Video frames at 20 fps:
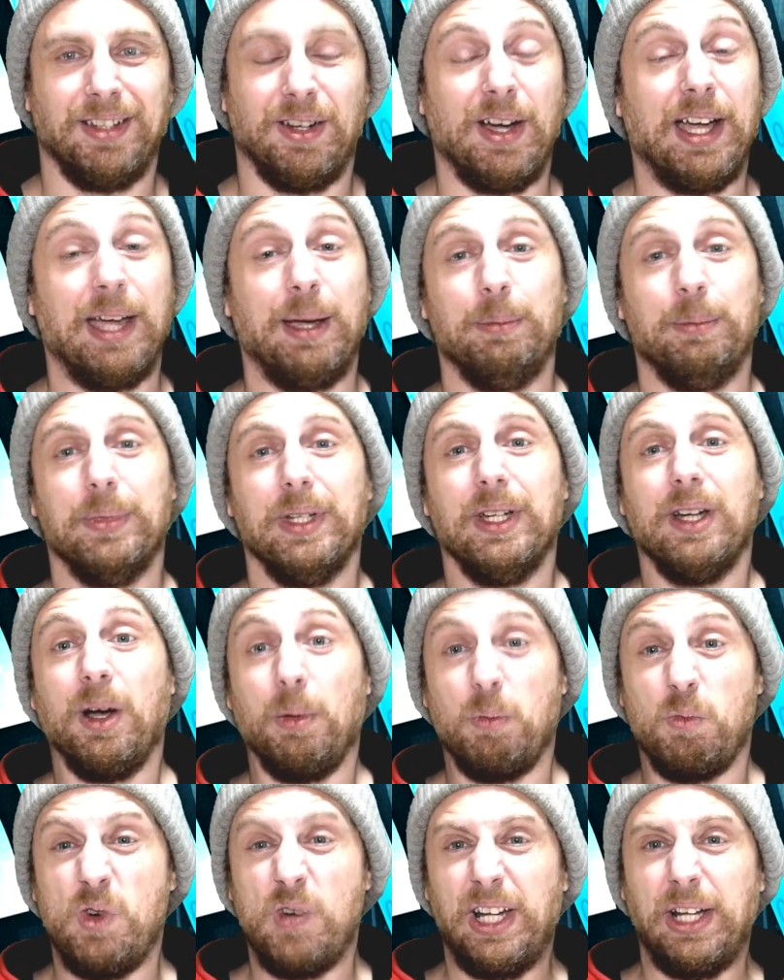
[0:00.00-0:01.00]
I am.
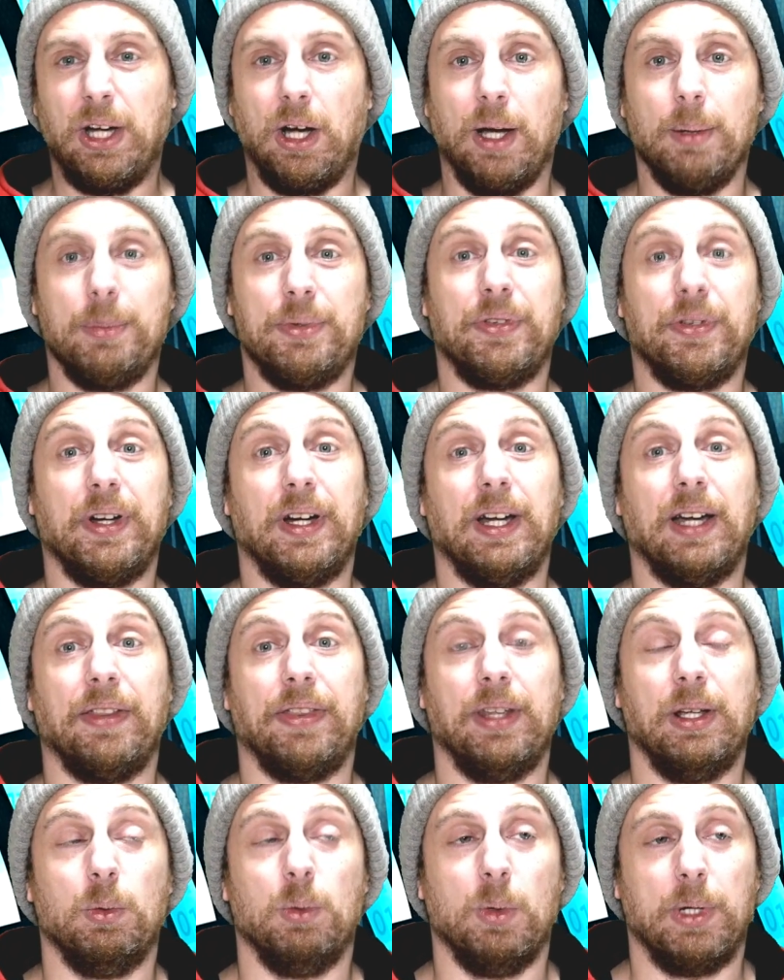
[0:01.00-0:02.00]
I'm really hyped for it. I
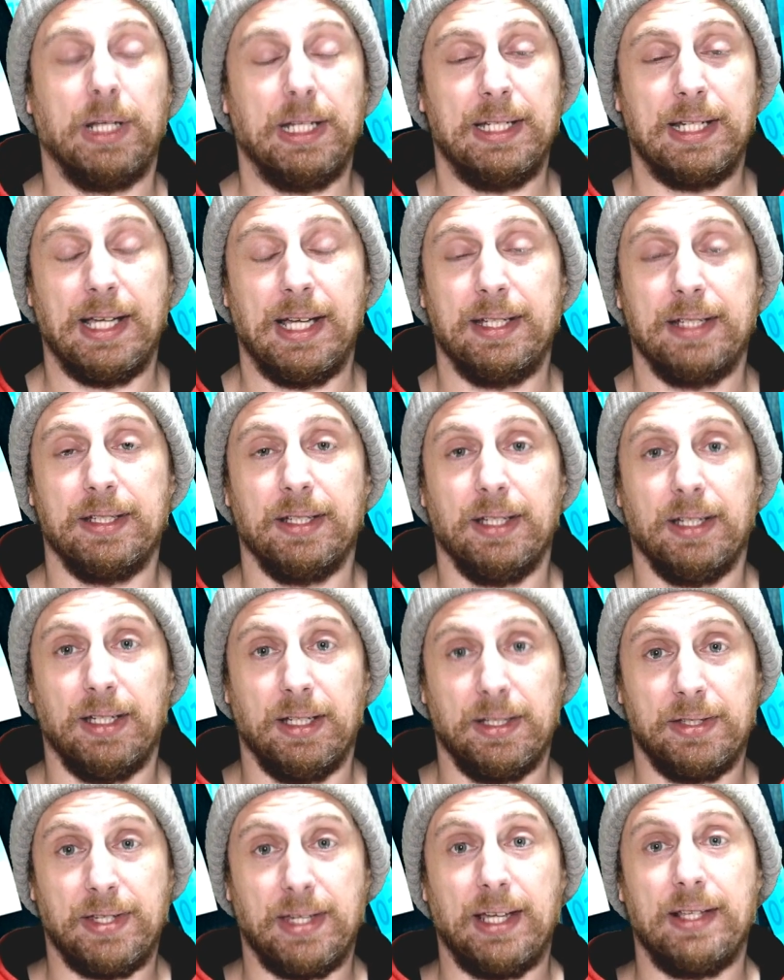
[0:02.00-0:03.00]
think Walking Dead
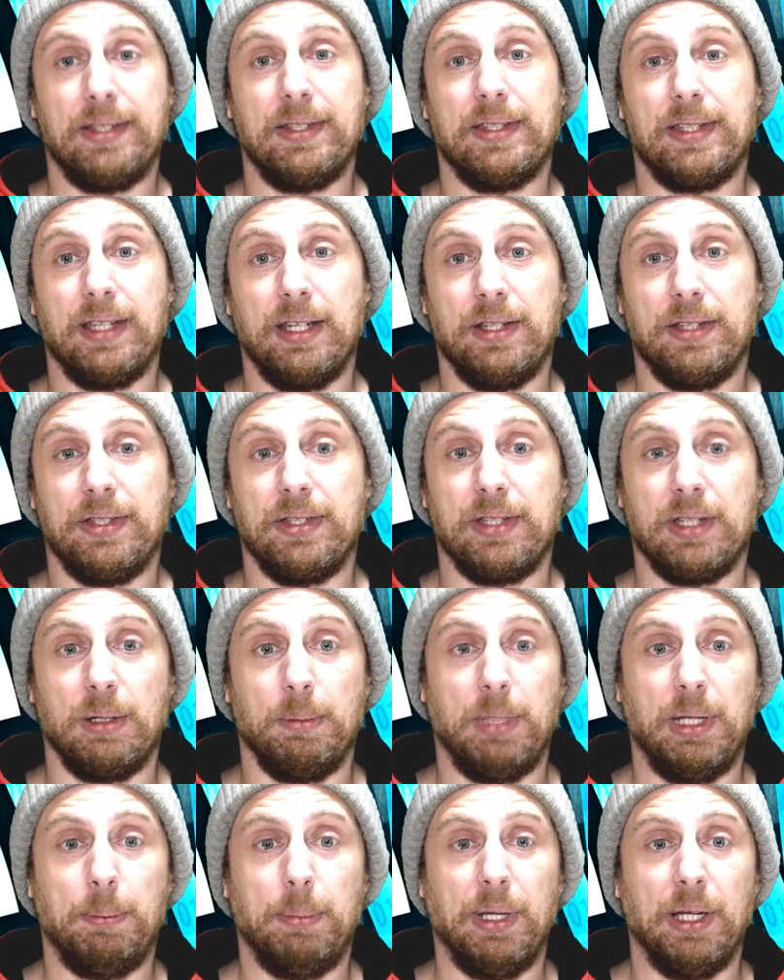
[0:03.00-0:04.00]
Saints and Sinners is
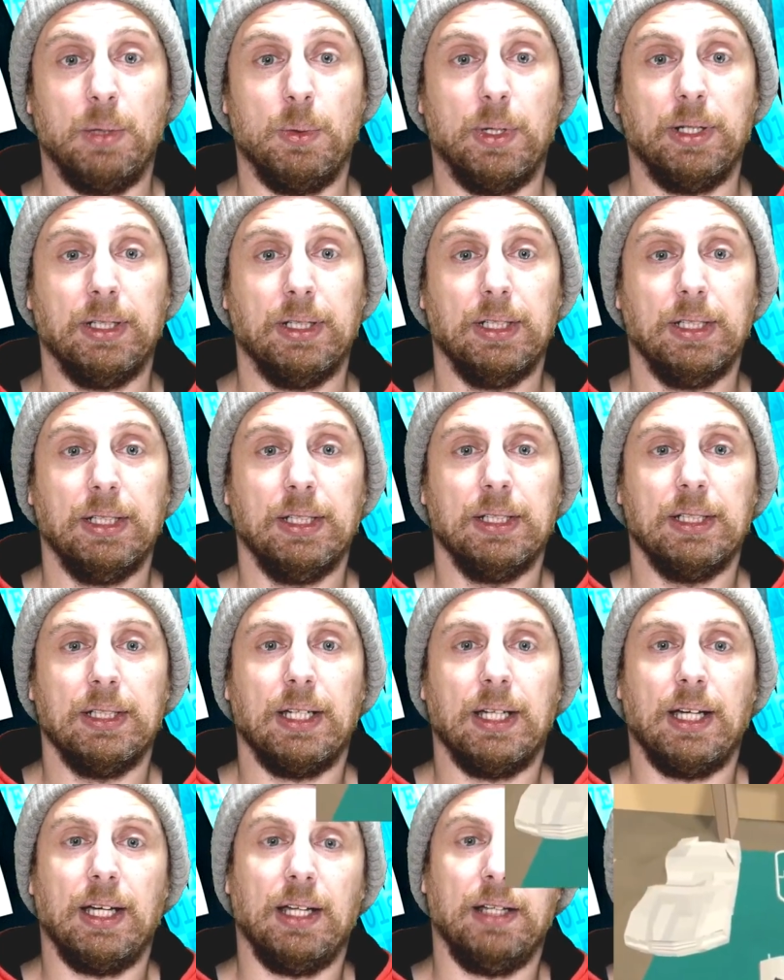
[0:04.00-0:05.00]
going to be a big one.
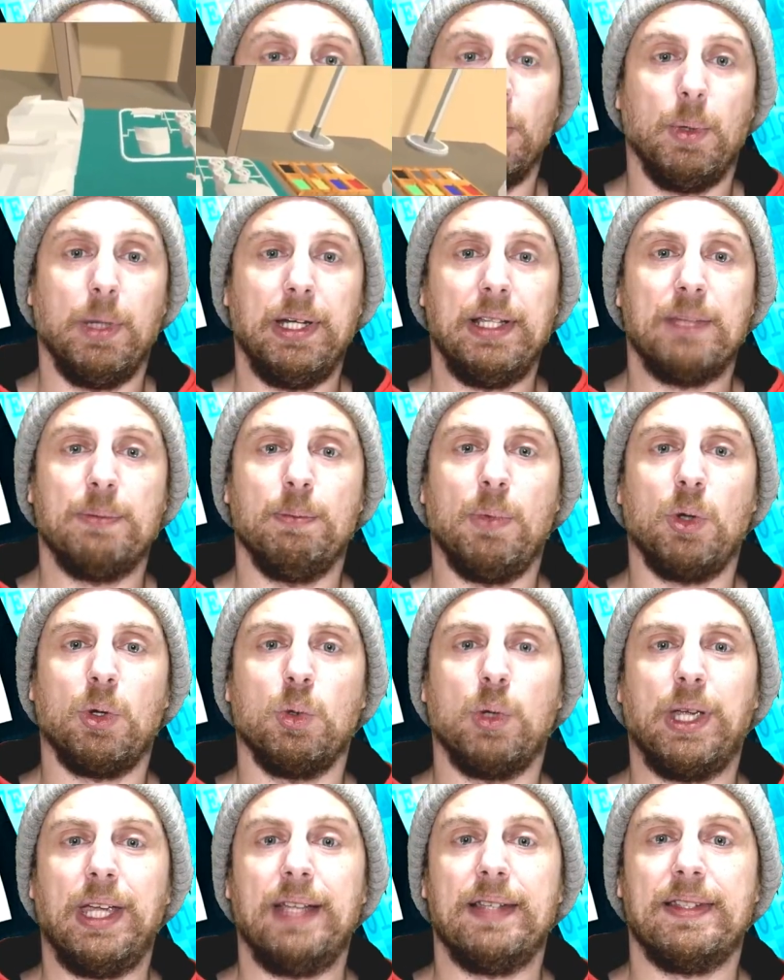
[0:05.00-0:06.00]
Another one is
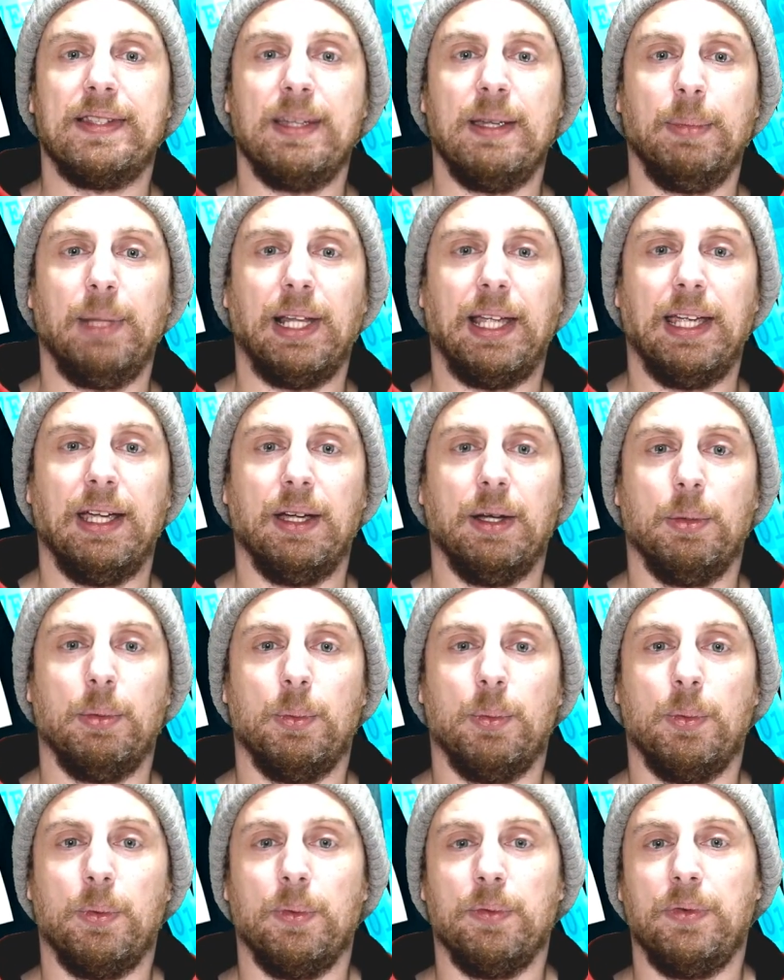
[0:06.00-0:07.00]
Model Kit
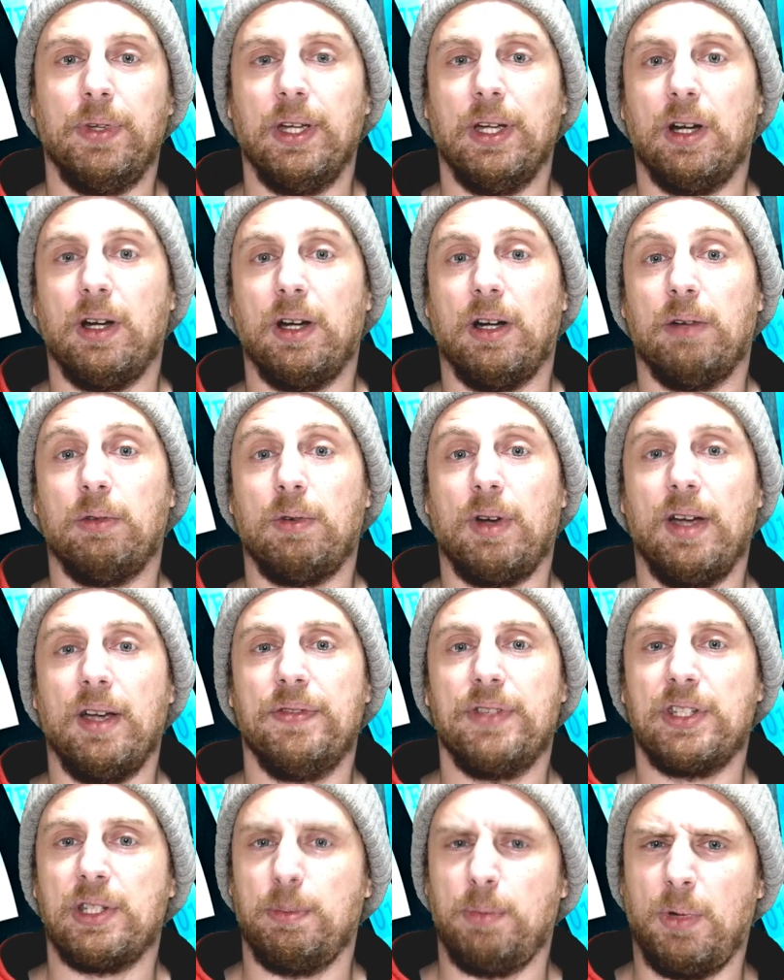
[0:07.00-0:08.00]
Simulator VR.
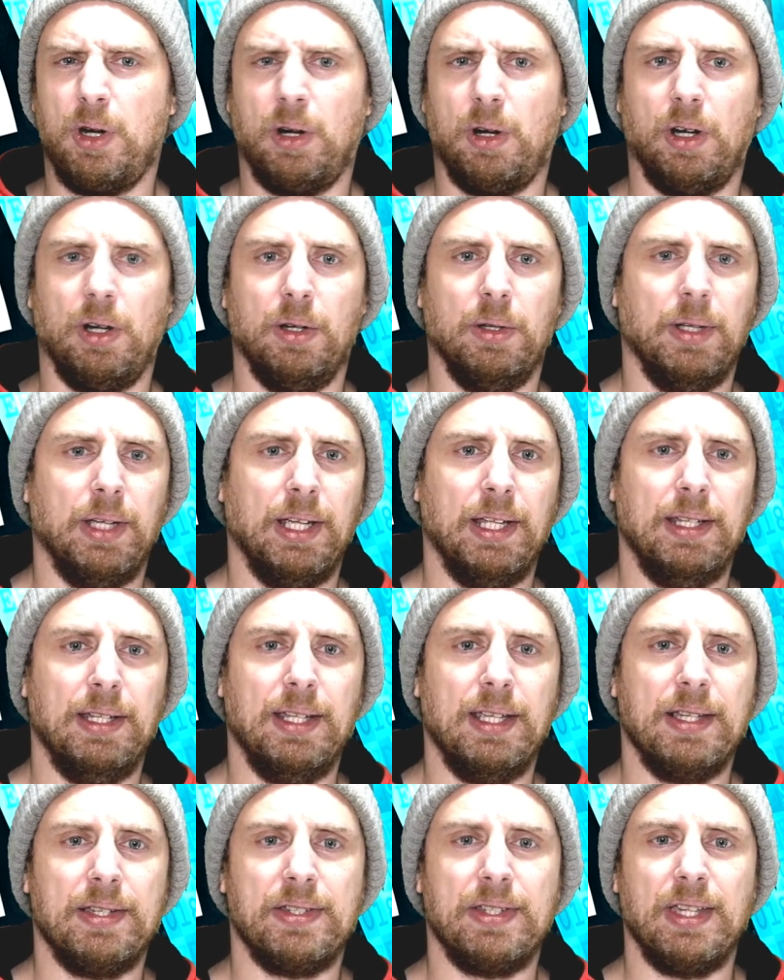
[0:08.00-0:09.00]
Arrives tomorrow. In
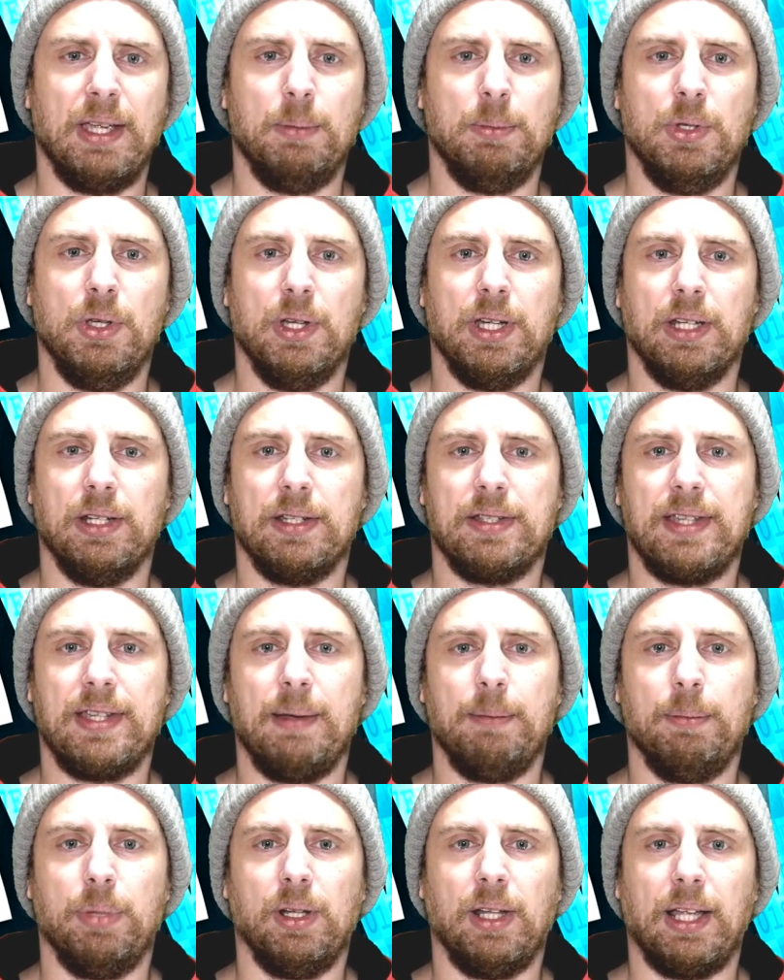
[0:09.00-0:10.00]
this sim, you can
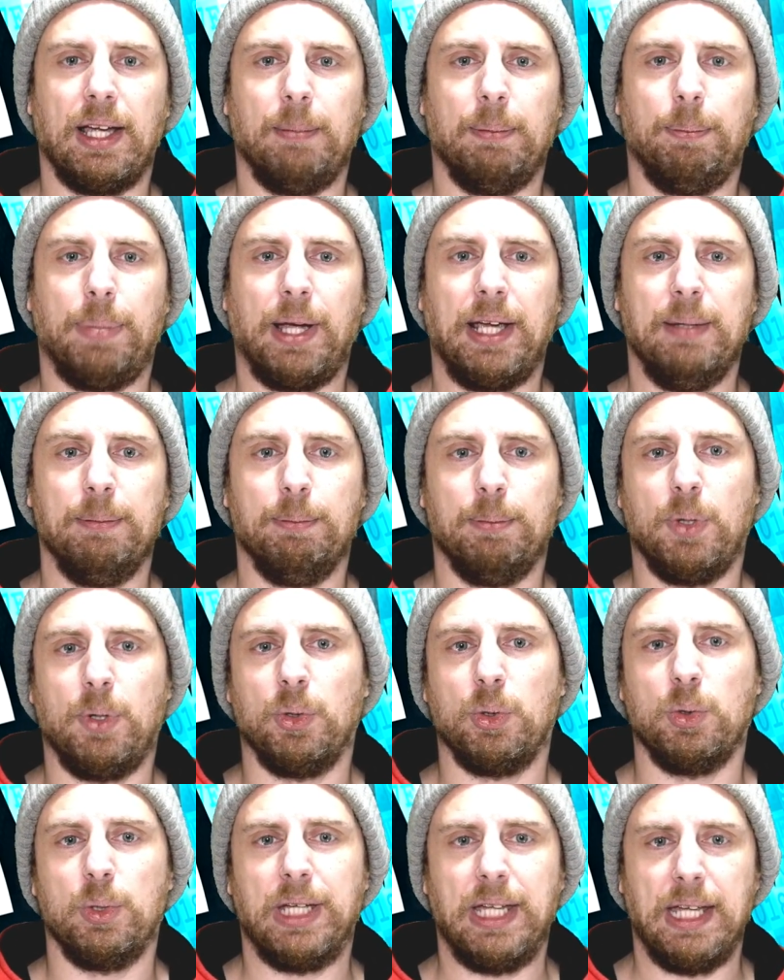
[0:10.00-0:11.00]
assemble and paint
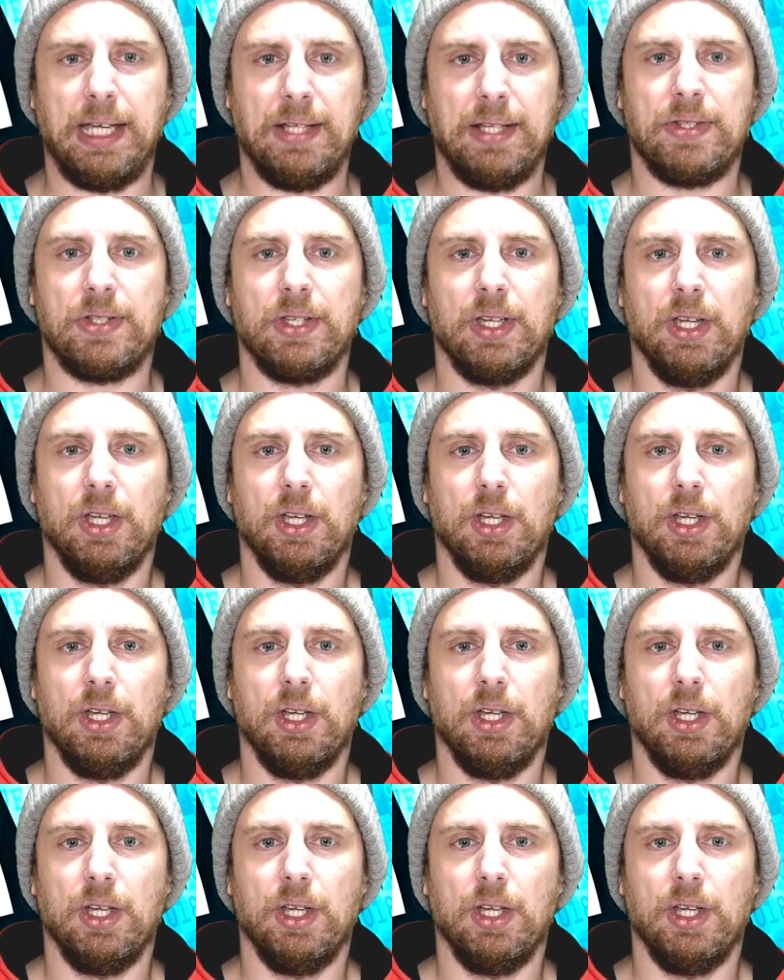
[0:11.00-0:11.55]
model kits.